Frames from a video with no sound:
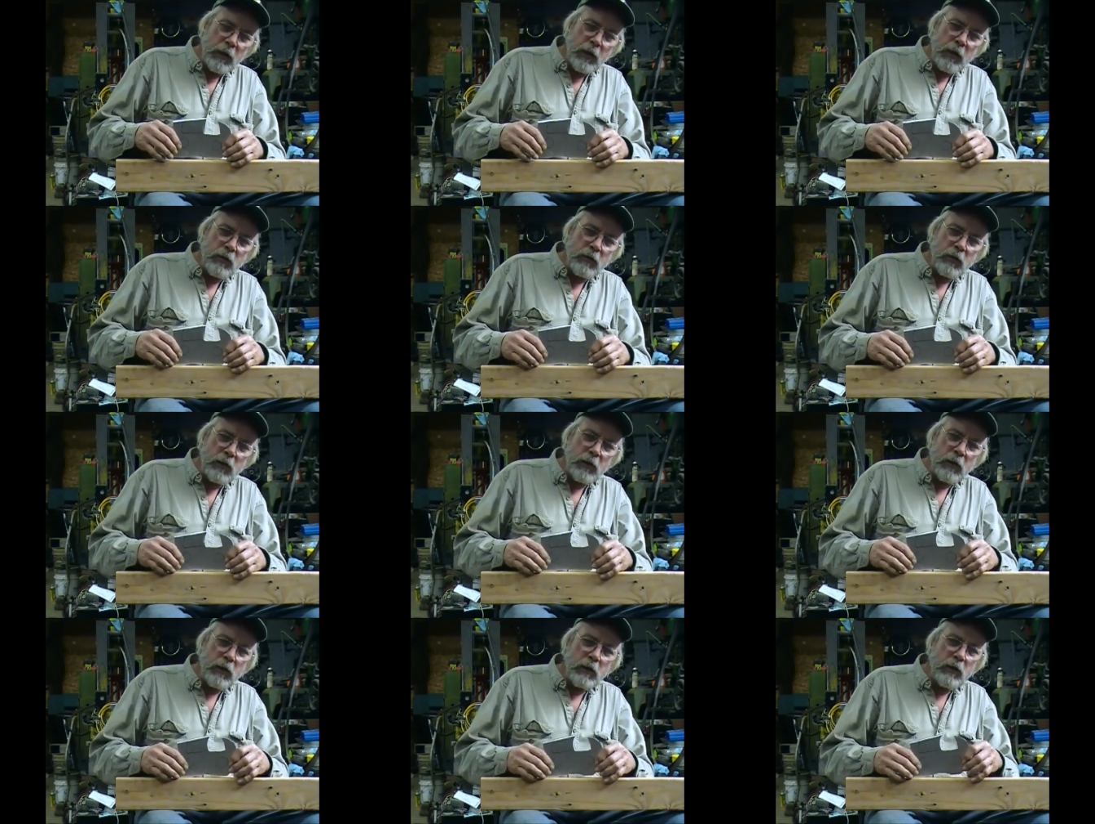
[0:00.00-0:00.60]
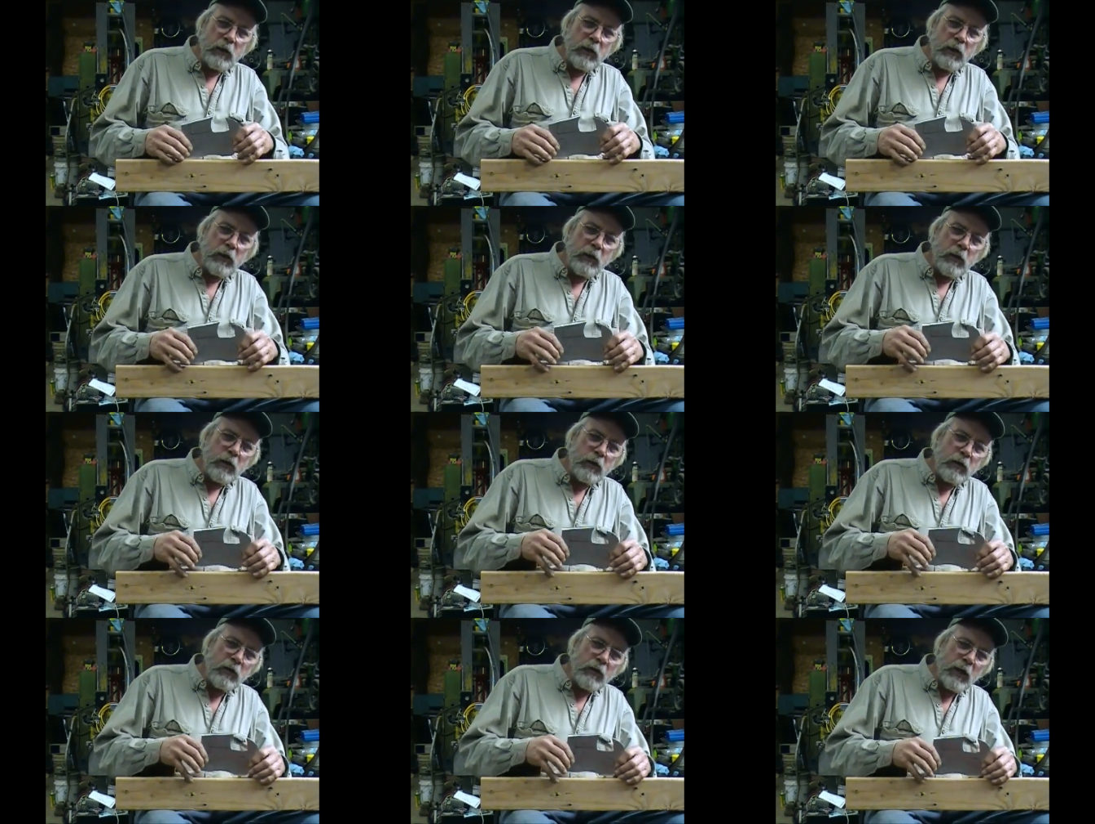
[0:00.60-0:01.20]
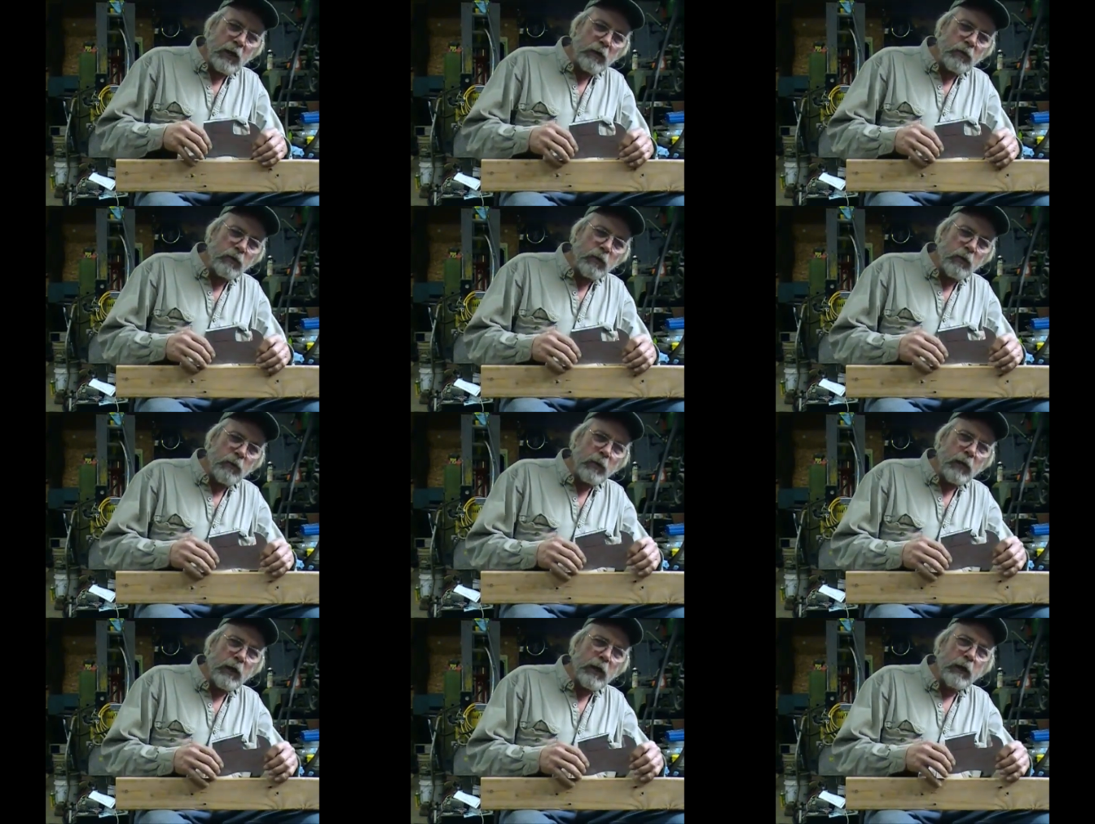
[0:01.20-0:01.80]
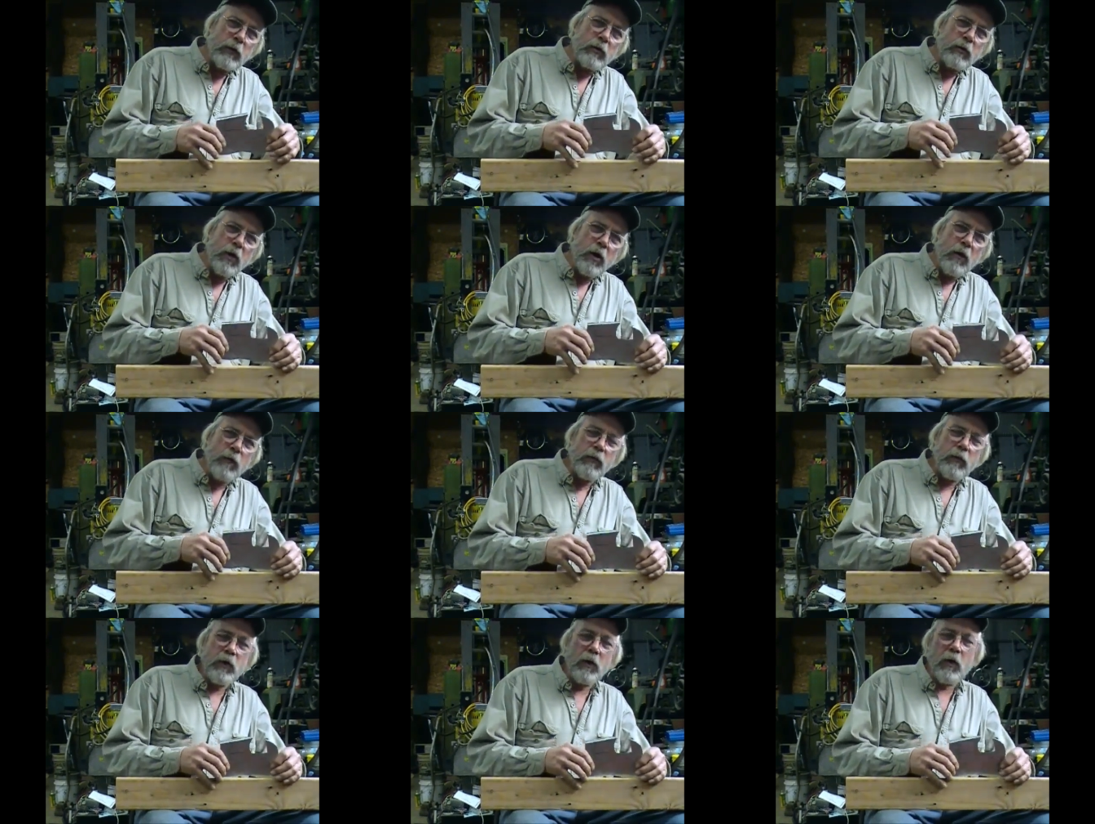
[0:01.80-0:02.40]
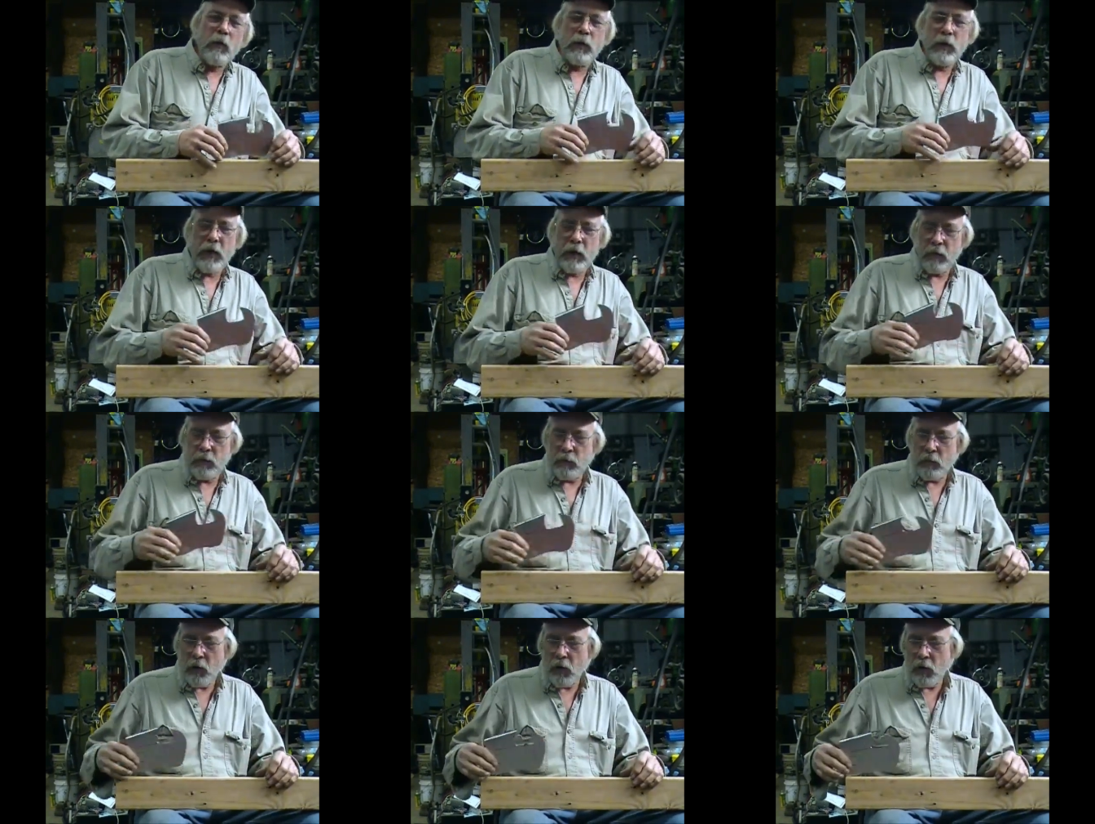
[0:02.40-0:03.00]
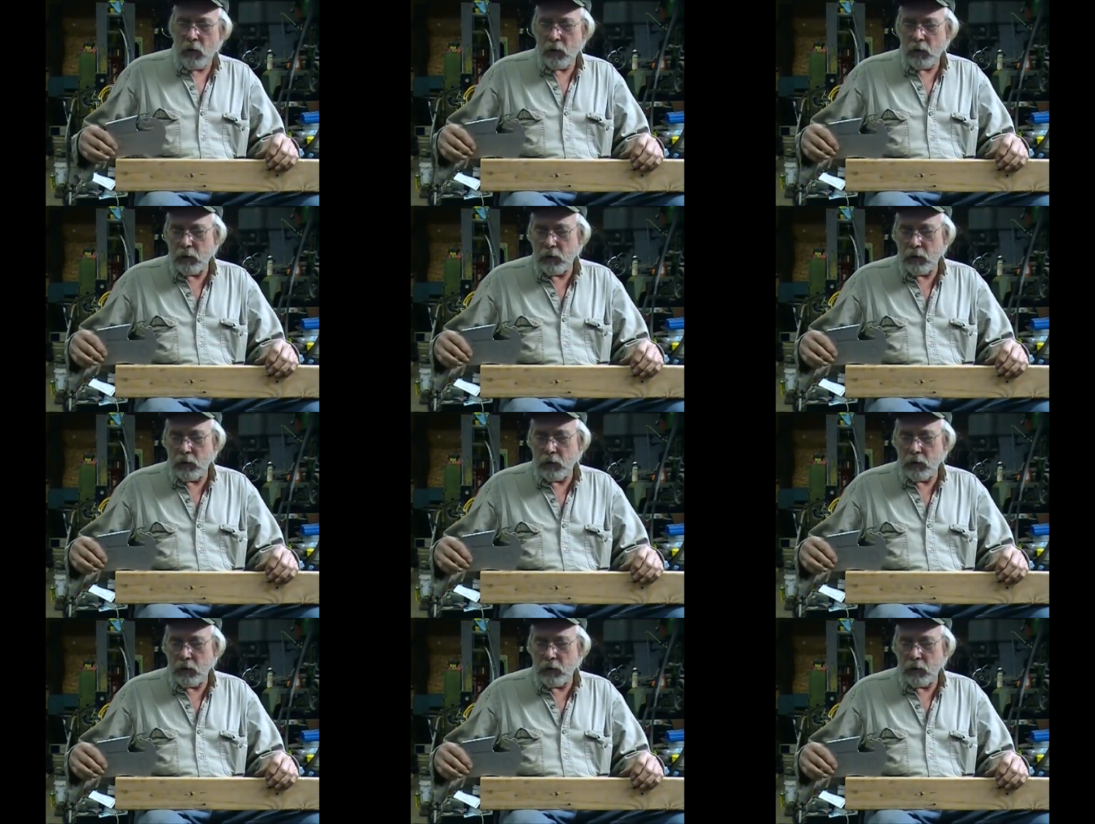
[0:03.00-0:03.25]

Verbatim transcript: It's going to continue to do that, swimming like a dolphin all the way down the bar.